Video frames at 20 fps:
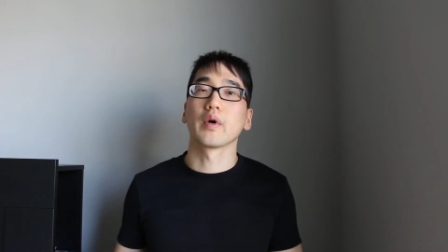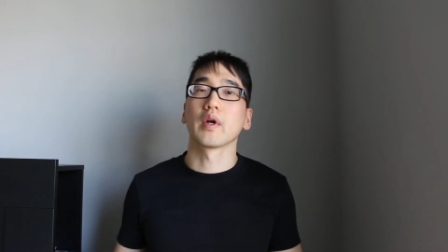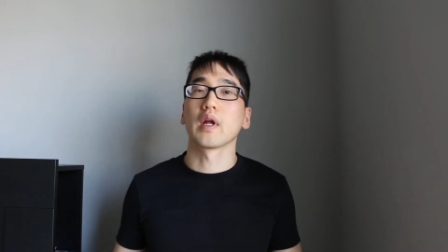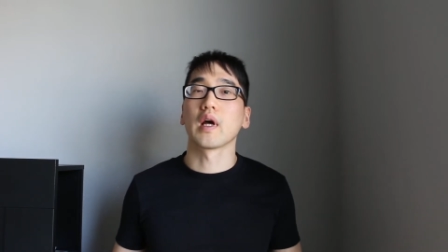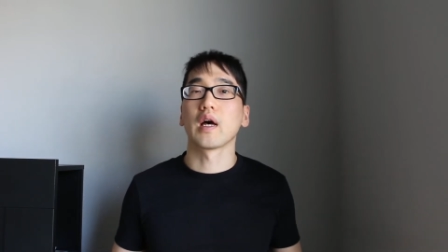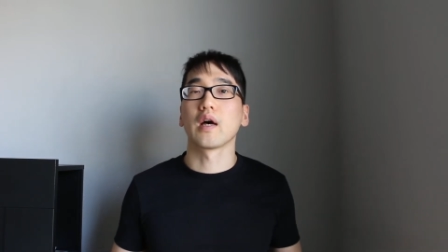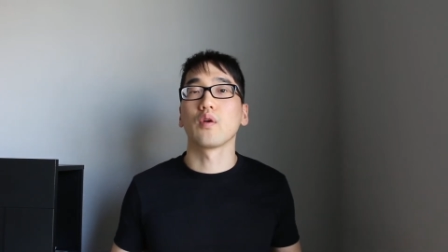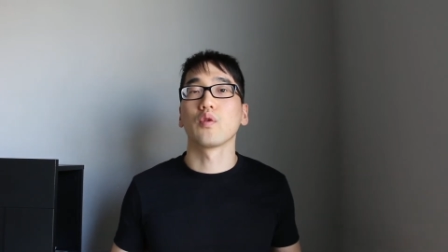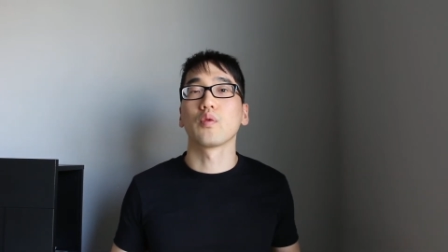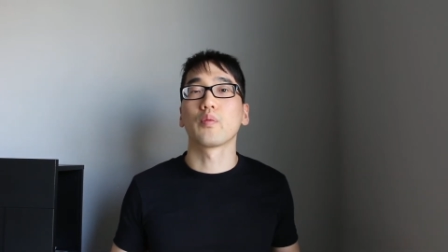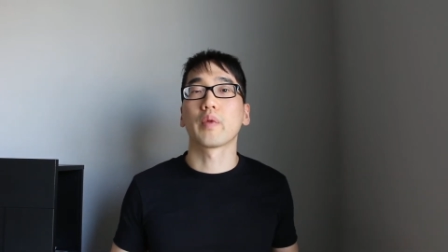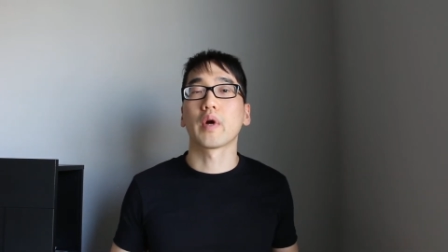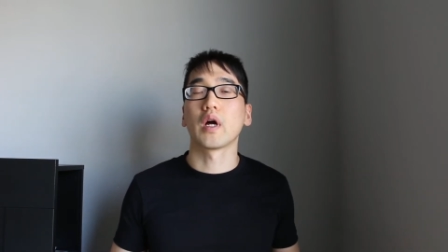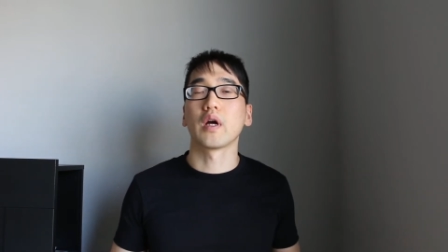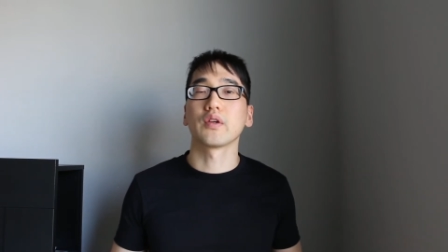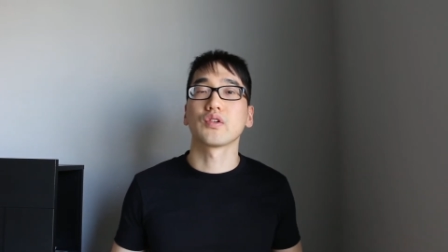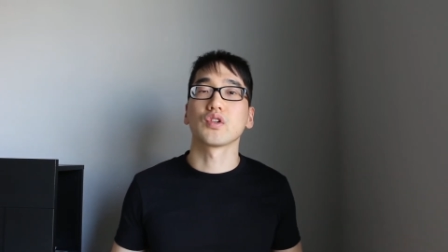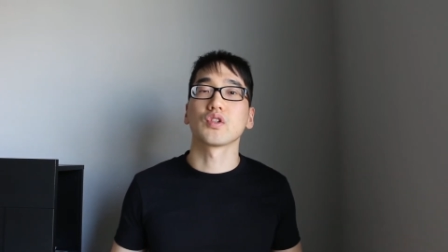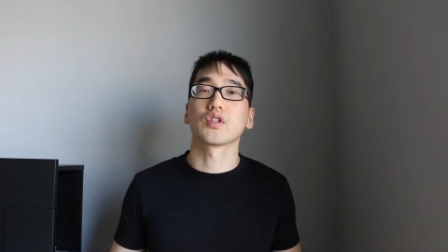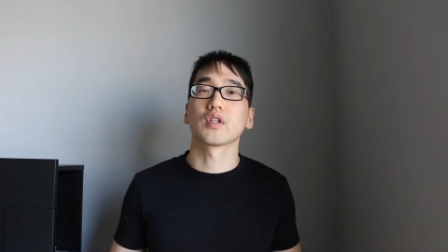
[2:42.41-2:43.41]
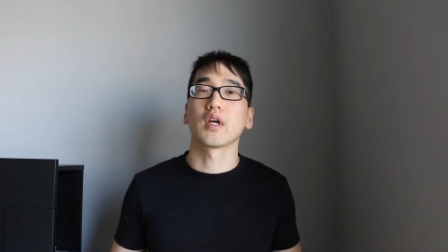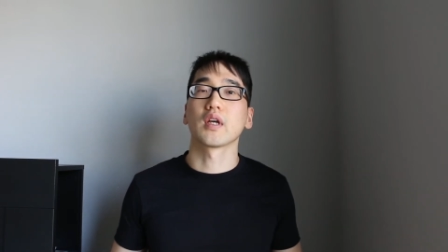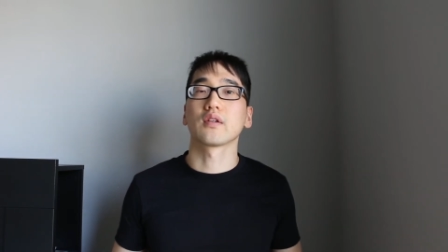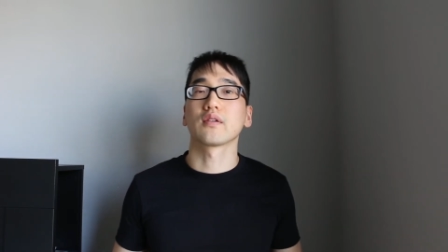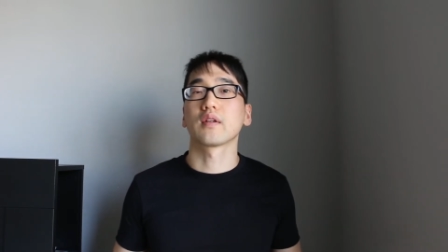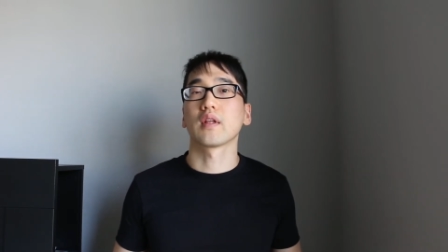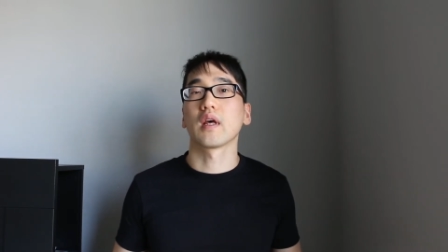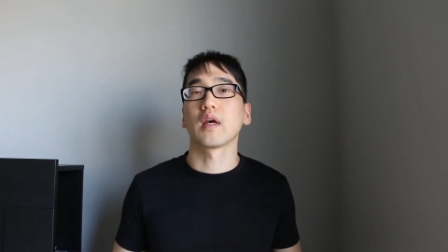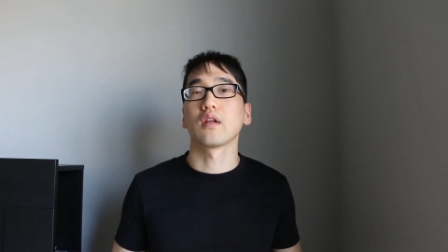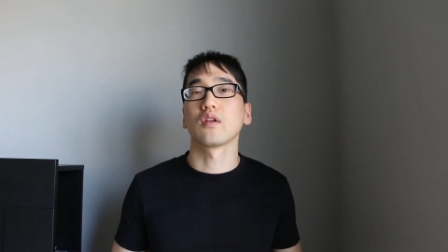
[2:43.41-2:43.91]
But I would probably
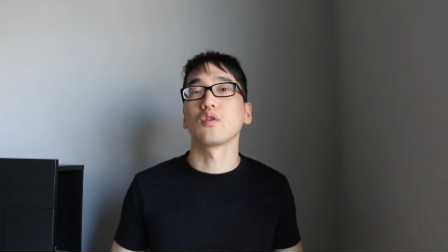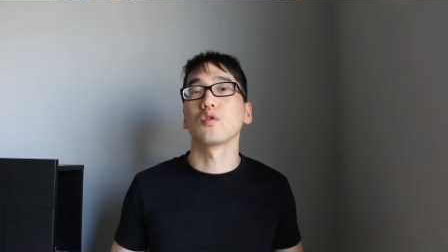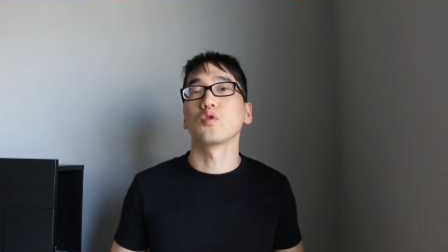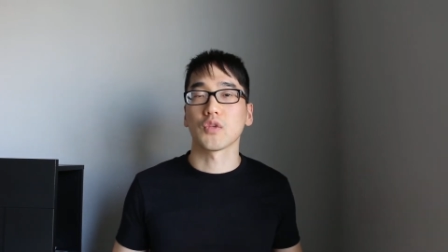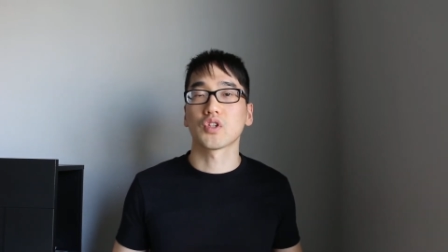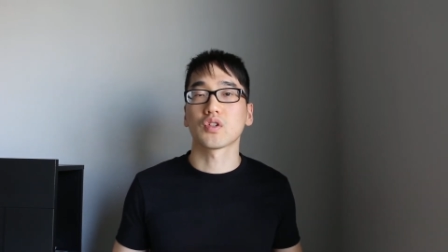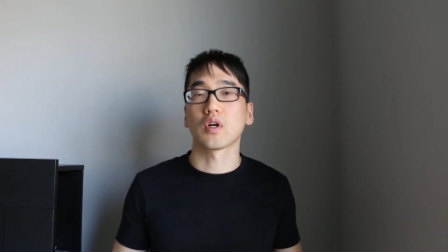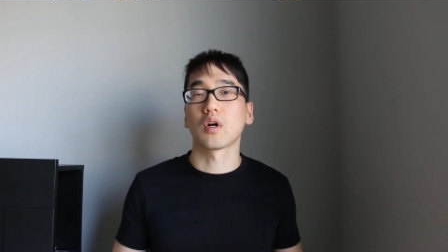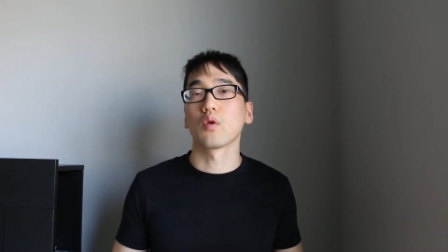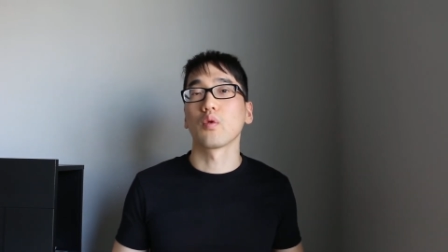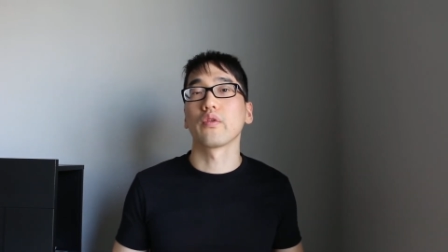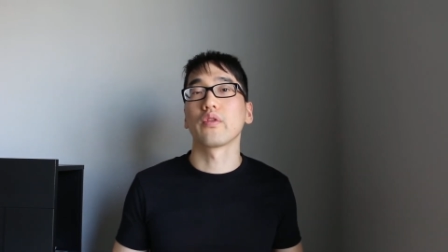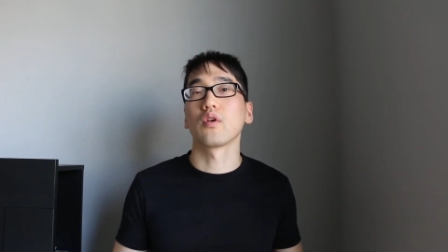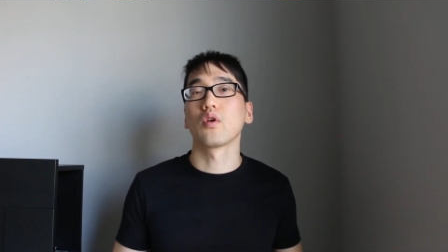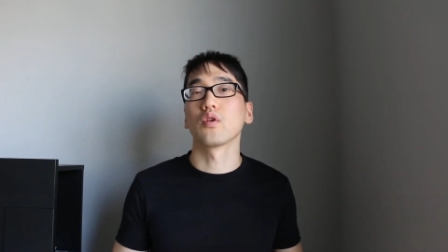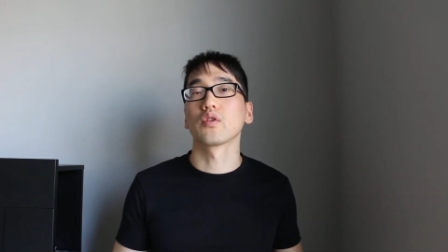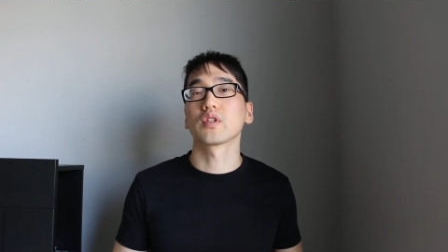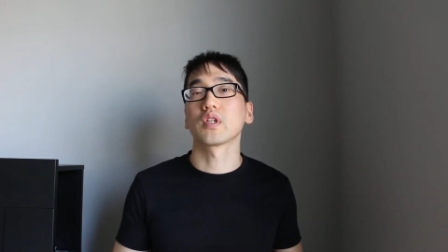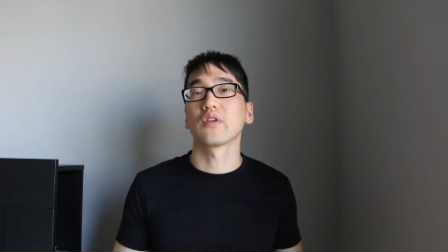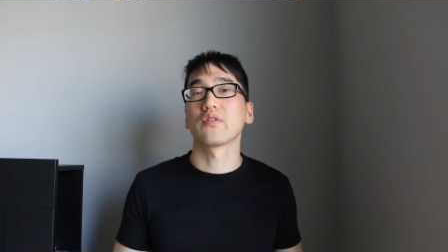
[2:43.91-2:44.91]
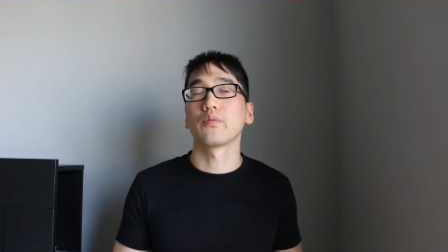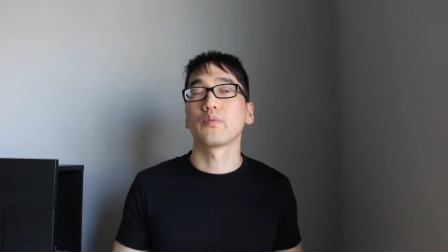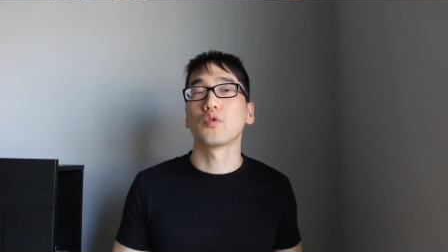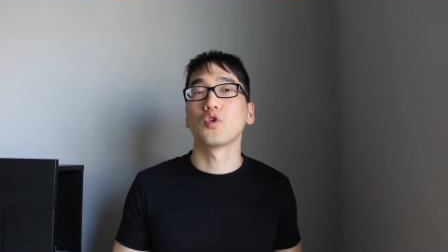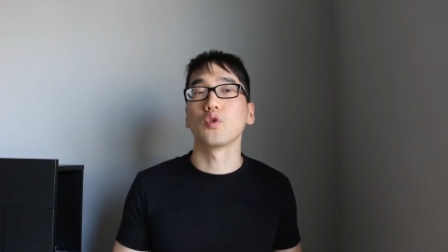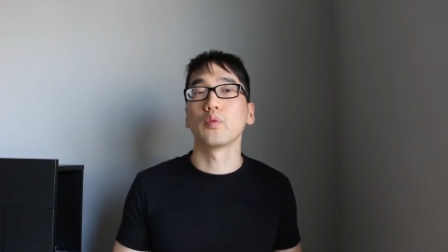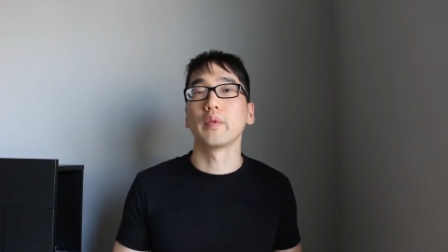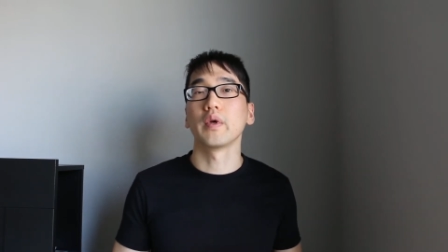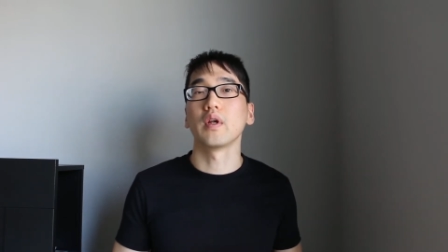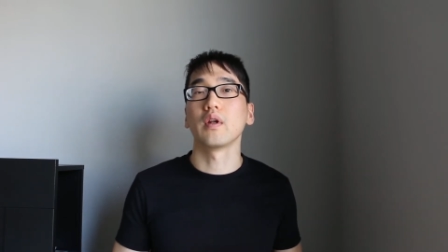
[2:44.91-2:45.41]
suggest that you start with your own
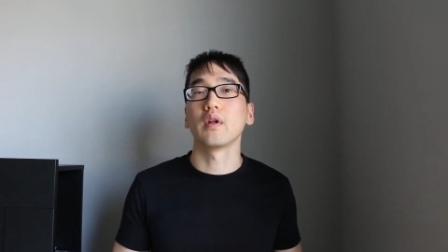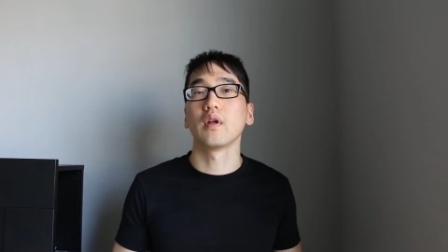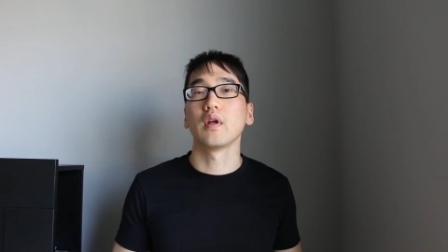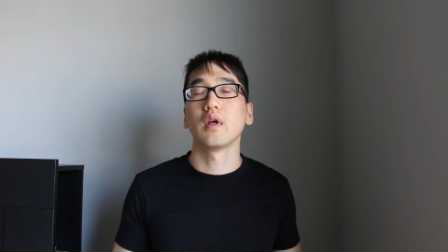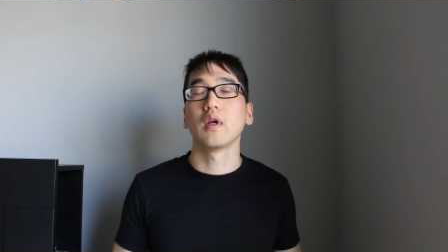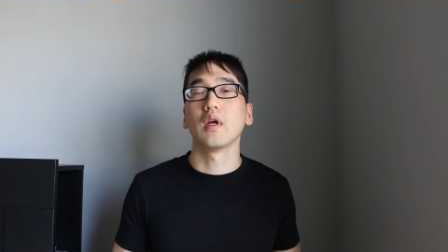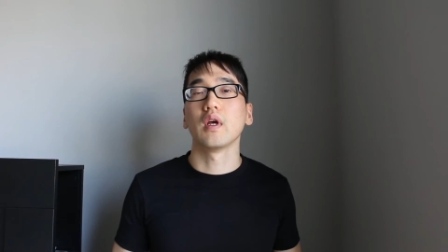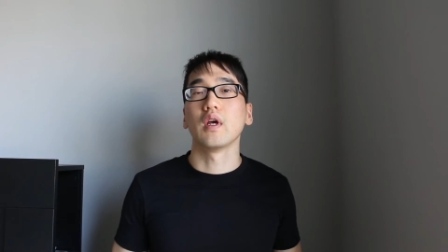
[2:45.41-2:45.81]
self-improvement,